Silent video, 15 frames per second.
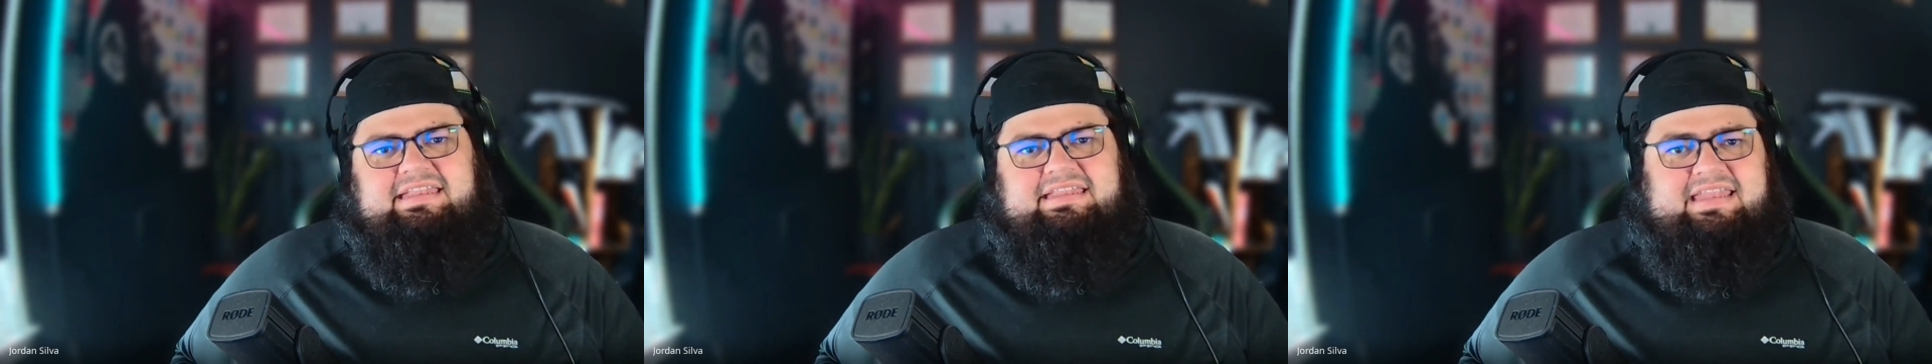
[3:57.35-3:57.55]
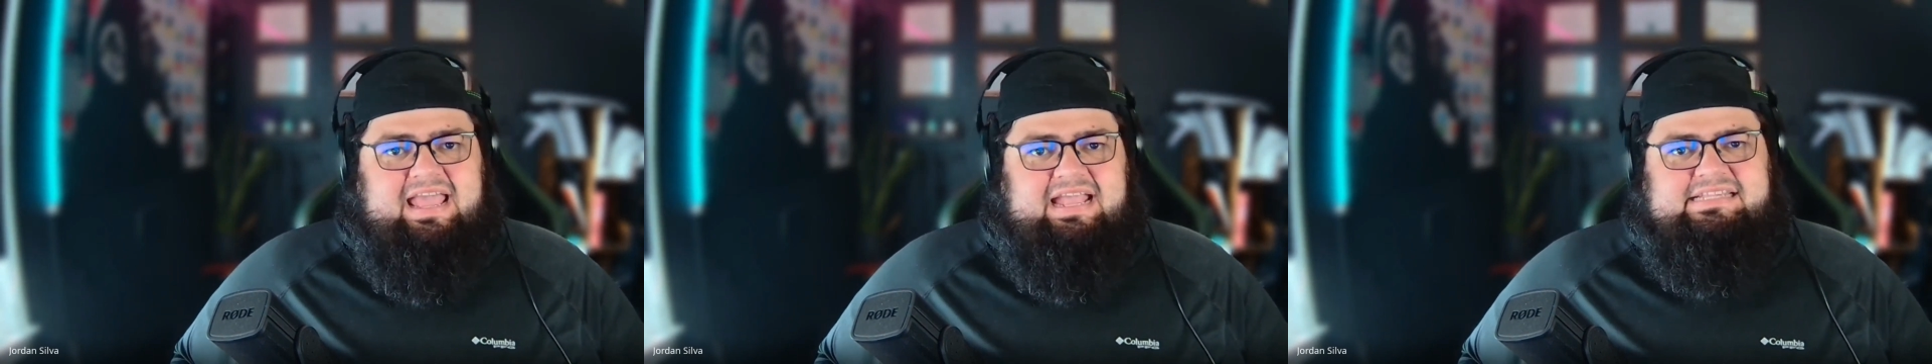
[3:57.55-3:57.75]

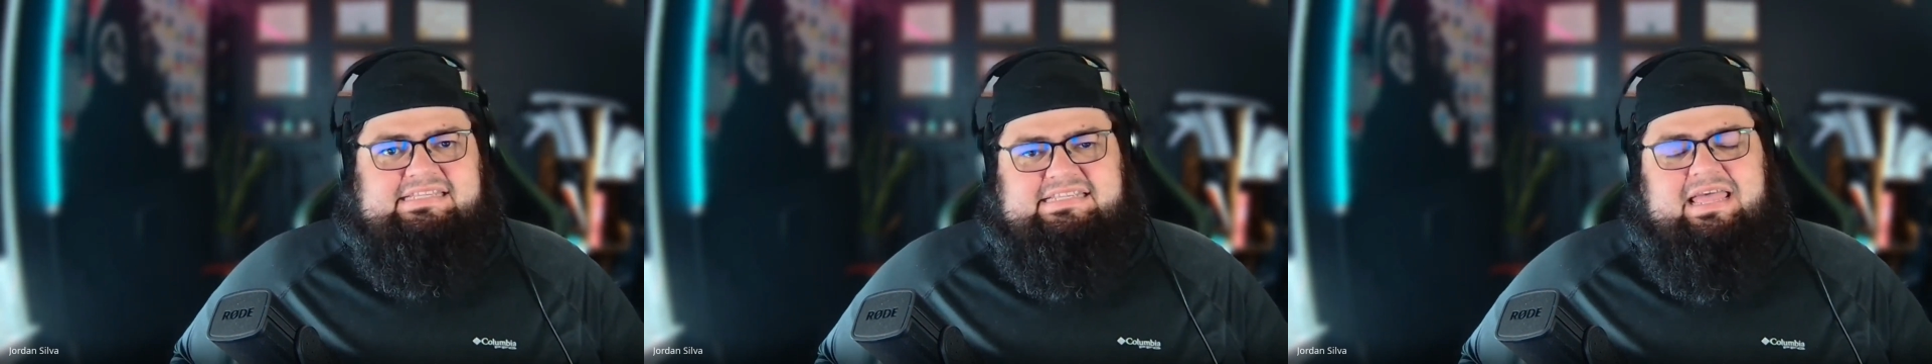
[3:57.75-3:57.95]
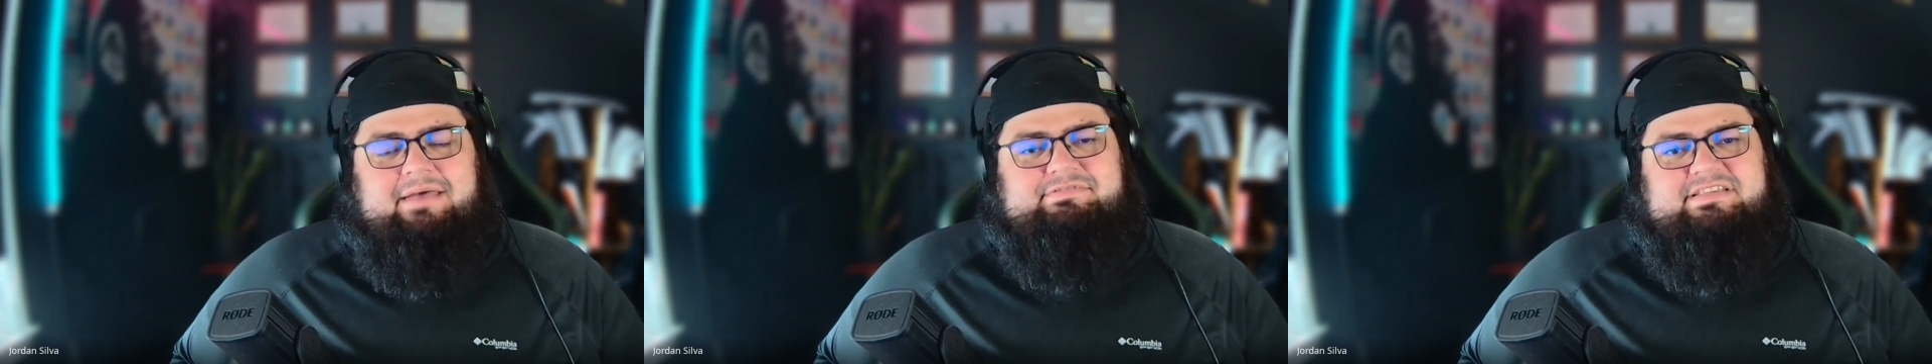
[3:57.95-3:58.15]
next
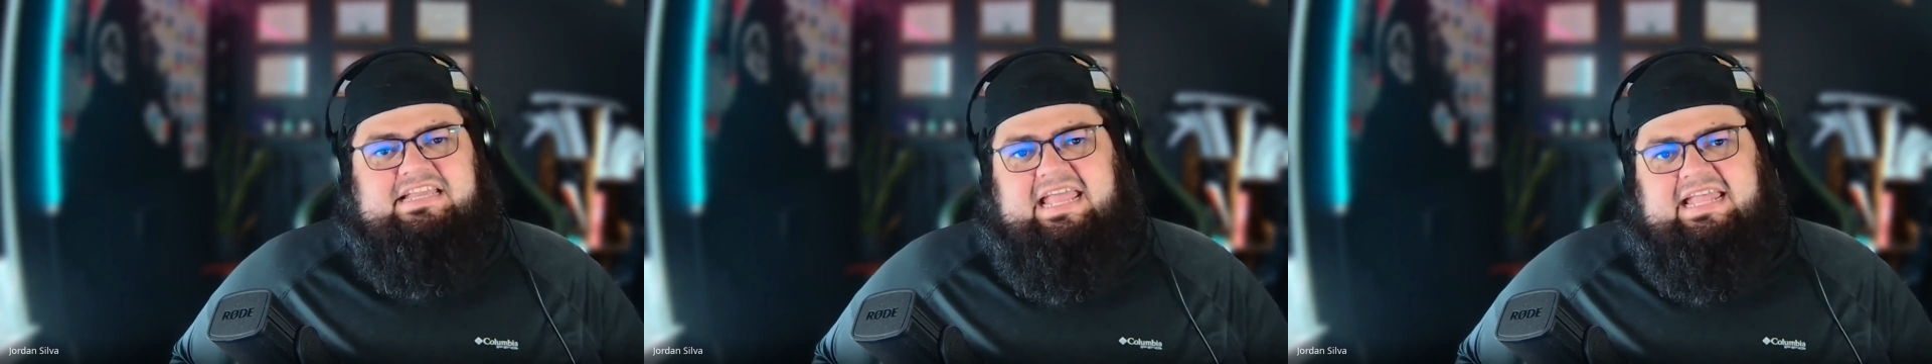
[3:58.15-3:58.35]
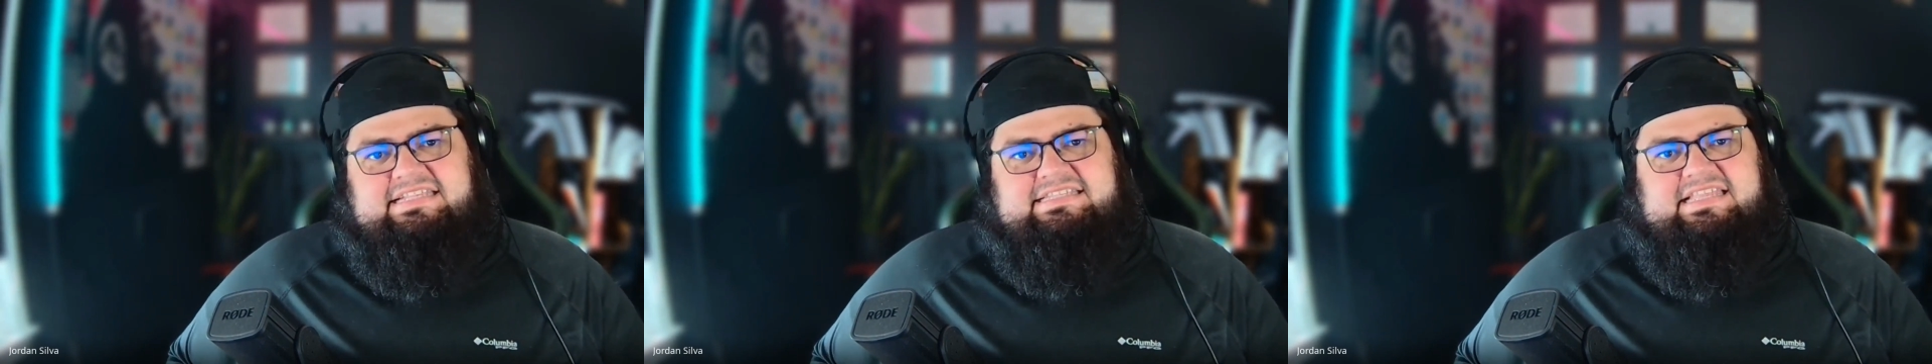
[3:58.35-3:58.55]
steps
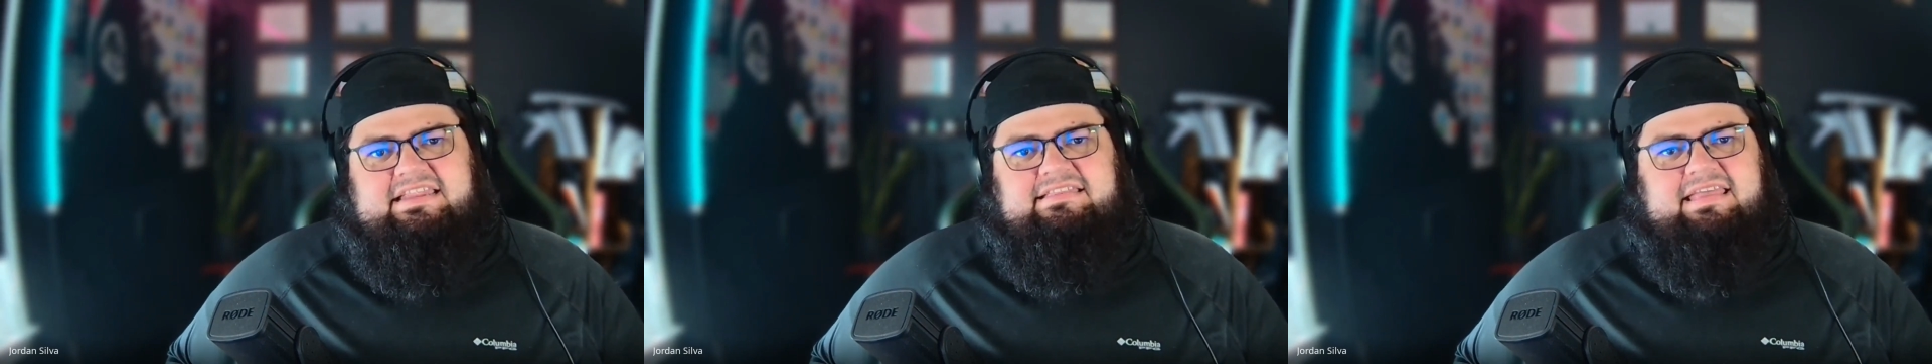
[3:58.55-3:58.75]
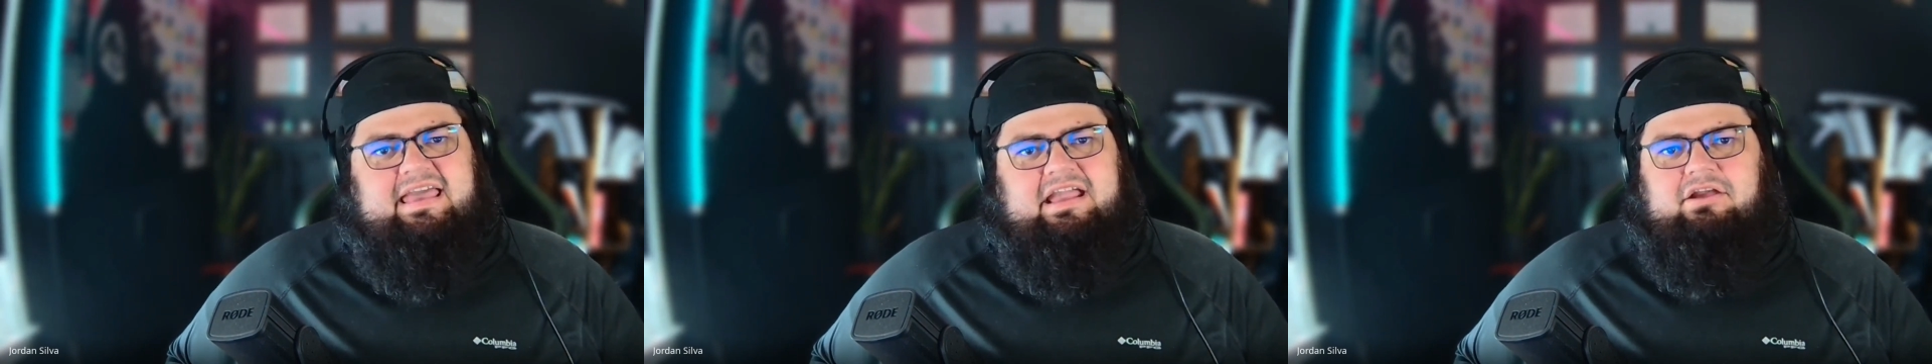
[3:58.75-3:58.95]
against that
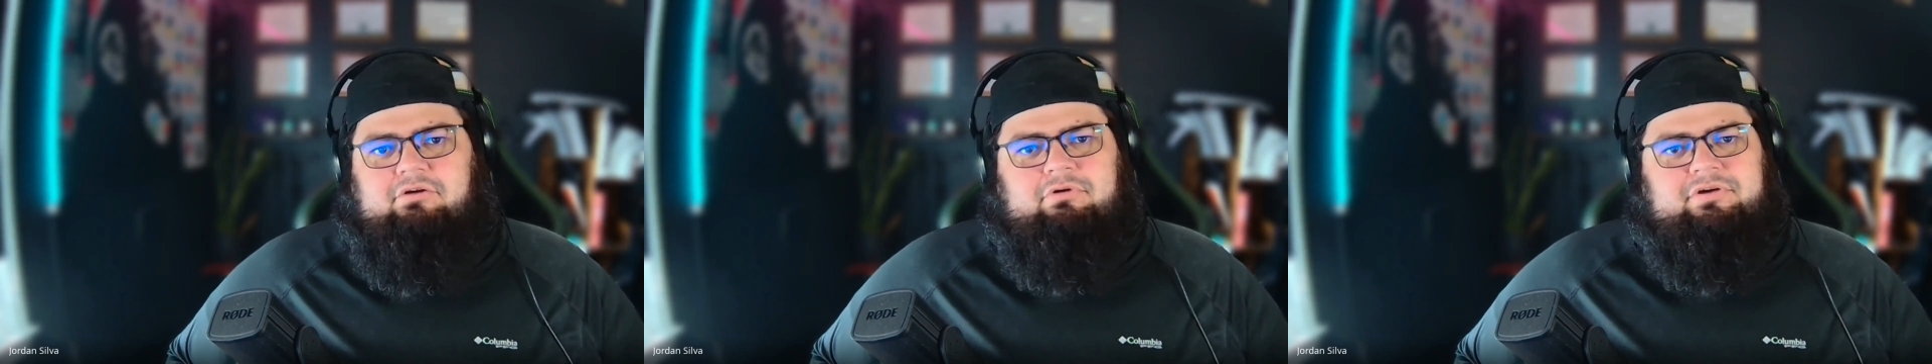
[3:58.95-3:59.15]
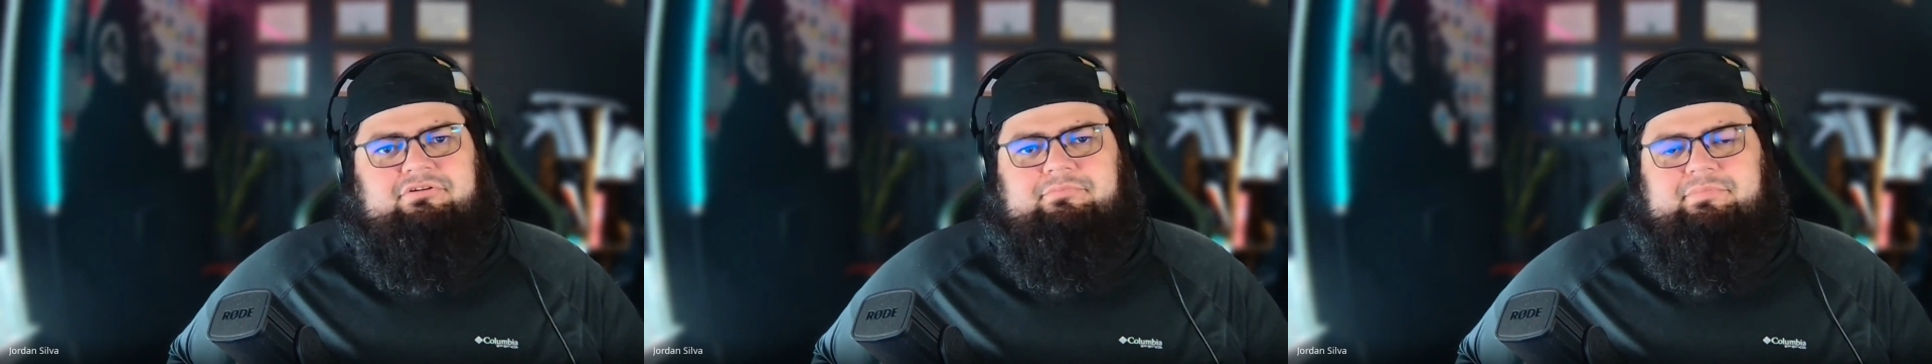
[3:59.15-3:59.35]
attacker,
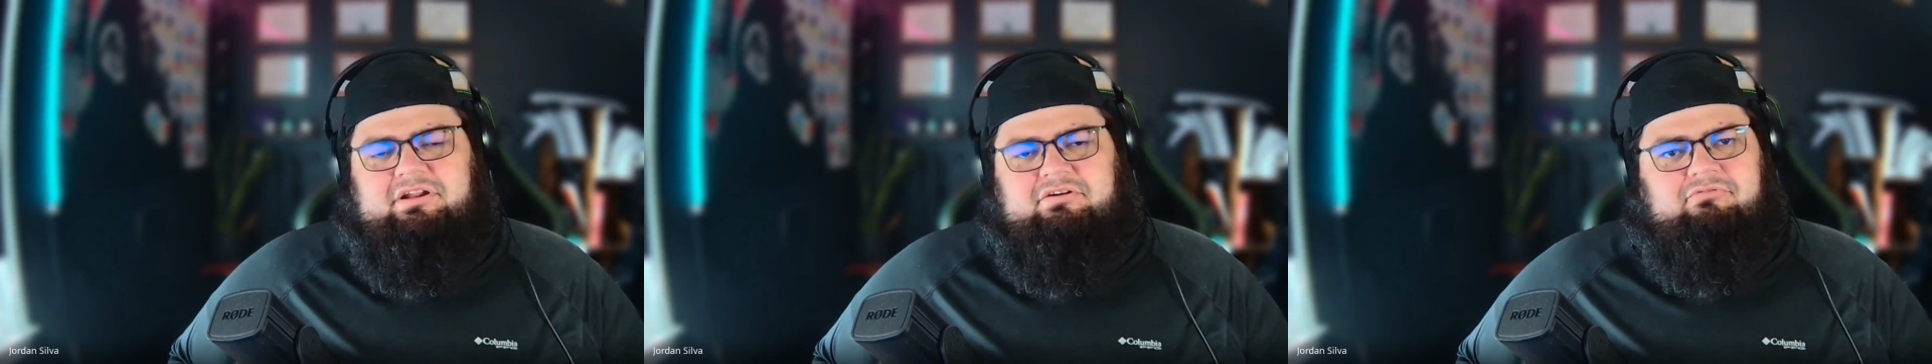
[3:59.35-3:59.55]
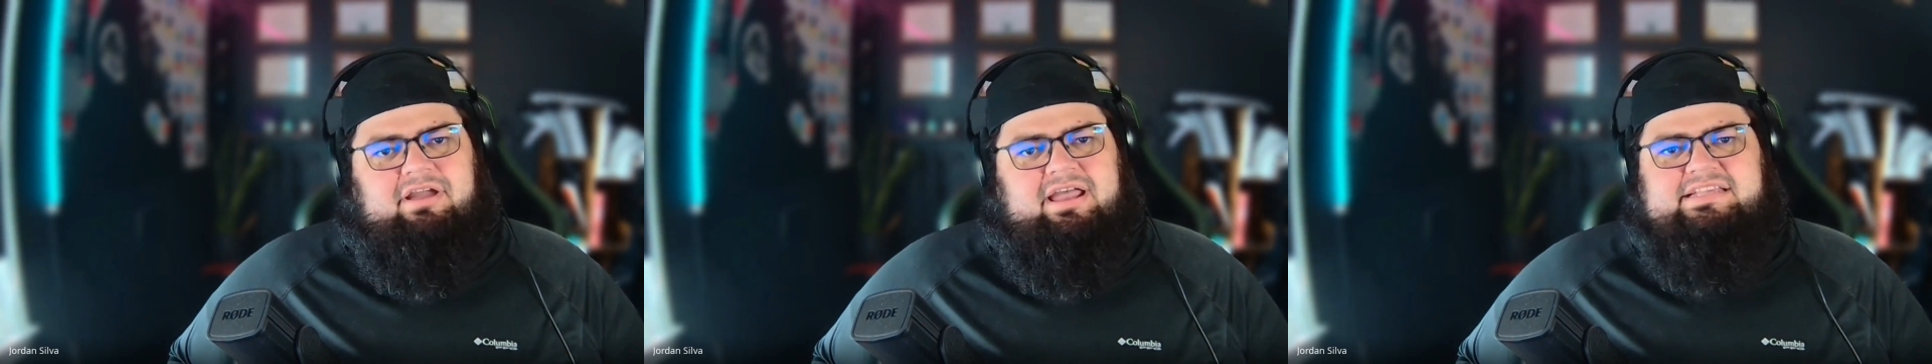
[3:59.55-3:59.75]
whether it be an
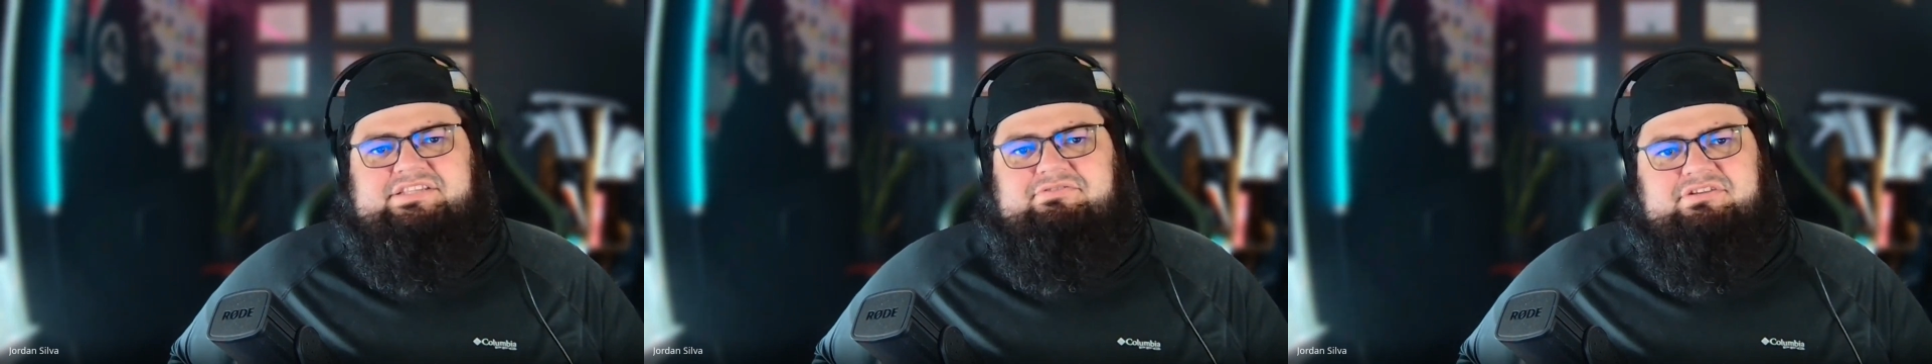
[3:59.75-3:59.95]
arrest or